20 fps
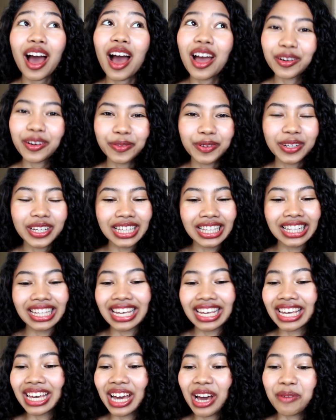I
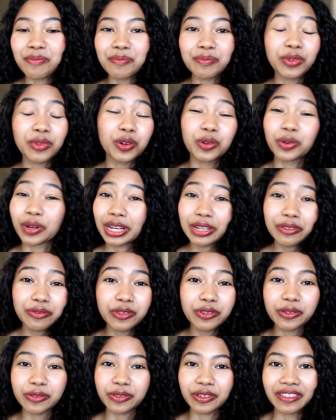really am
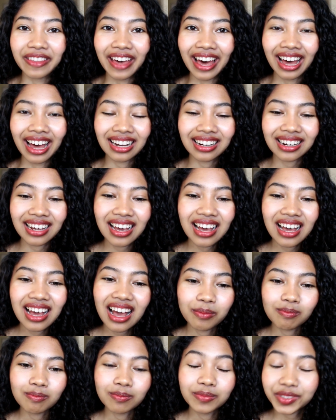grateful for that.
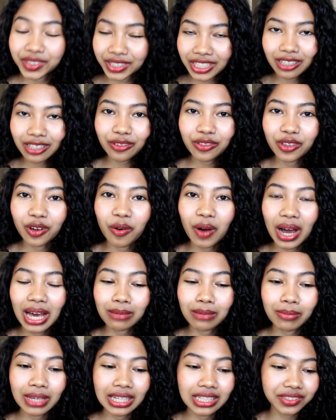Still though, I
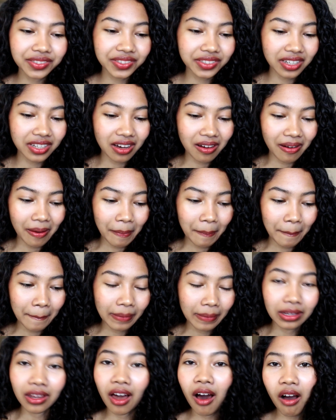miss
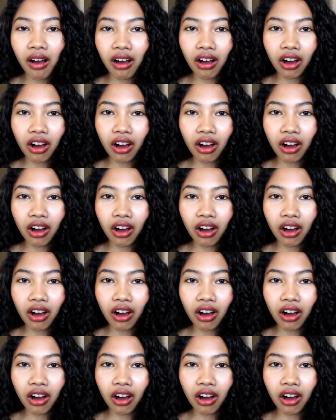long